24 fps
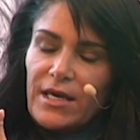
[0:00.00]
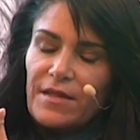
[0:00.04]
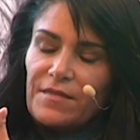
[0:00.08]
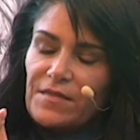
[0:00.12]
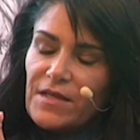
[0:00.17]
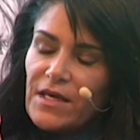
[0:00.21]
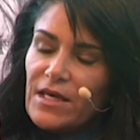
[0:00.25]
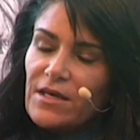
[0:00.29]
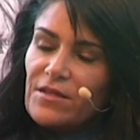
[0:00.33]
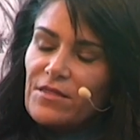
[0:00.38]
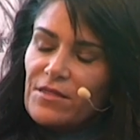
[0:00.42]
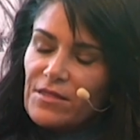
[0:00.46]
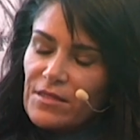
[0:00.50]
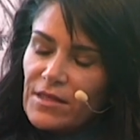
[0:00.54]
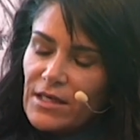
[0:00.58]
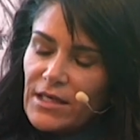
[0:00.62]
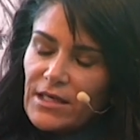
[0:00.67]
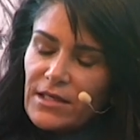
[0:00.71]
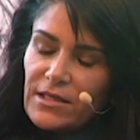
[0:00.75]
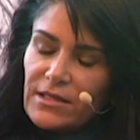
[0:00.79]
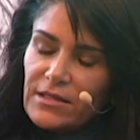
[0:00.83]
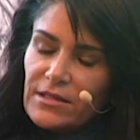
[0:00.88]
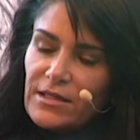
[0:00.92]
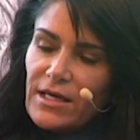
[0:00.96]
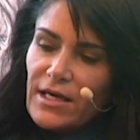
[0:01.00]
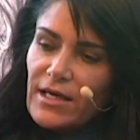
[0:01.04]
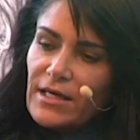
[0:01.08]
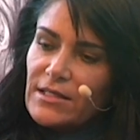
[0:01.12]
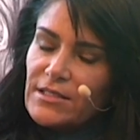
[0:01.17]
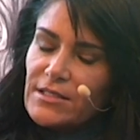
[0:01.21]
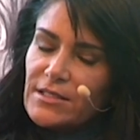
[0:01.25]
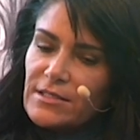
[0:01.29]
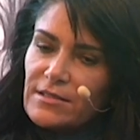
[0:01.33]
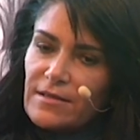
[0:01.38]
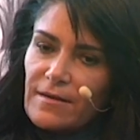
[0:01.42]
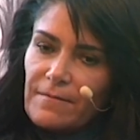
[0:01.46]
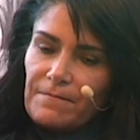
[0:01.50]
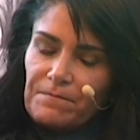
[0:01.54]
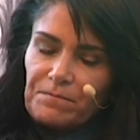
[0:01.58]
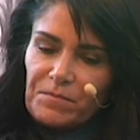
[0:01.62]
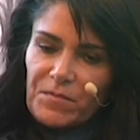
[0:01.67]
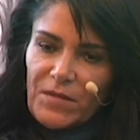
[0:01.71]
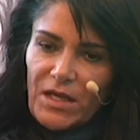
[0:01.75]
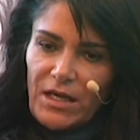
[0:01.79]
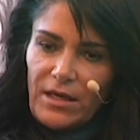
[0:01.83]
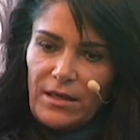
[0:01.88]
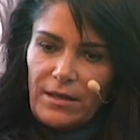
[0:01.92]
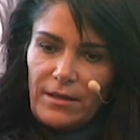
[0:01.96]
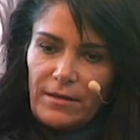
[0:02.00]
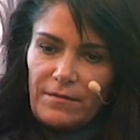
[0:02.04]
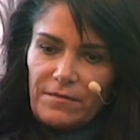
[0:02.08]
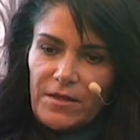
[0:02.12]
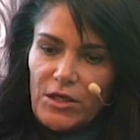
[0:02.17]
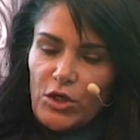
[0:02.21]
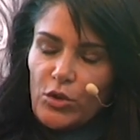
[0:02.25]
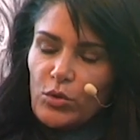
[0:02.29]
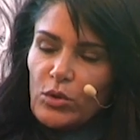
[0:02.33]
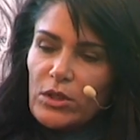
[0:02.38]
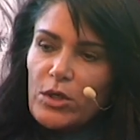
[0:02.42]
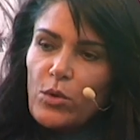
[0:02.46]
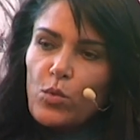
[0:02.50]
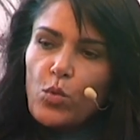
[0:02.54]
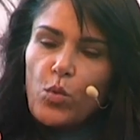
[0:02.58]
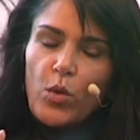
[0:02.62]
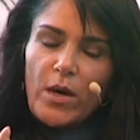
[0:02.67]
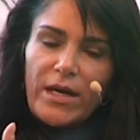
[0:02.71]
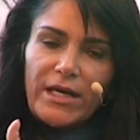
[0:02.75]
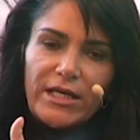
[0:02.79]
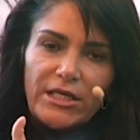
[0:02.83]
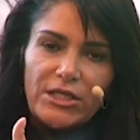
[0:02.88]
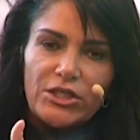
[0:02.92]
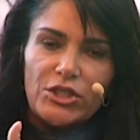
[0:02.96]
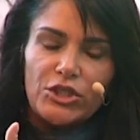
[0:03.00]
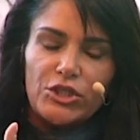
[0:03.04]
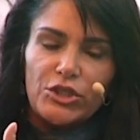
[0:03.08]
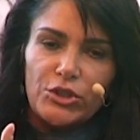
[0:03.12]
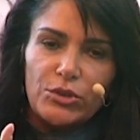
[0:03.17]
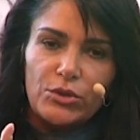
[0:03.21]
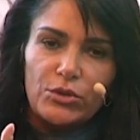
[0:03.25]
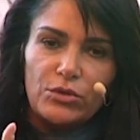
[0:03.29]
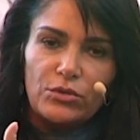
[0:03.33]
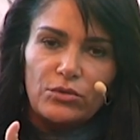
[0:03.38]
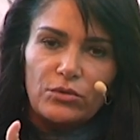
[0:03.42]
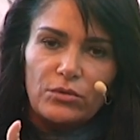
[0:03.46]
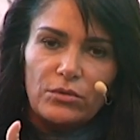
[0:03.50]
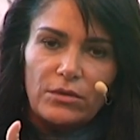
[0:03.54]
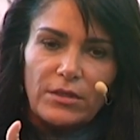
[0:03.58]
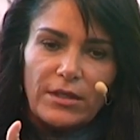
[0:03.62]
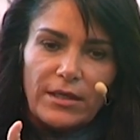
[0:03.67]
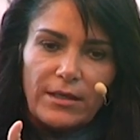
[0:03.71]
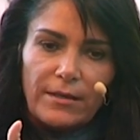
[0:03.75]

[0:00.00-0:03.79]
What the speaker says: they think that the only way to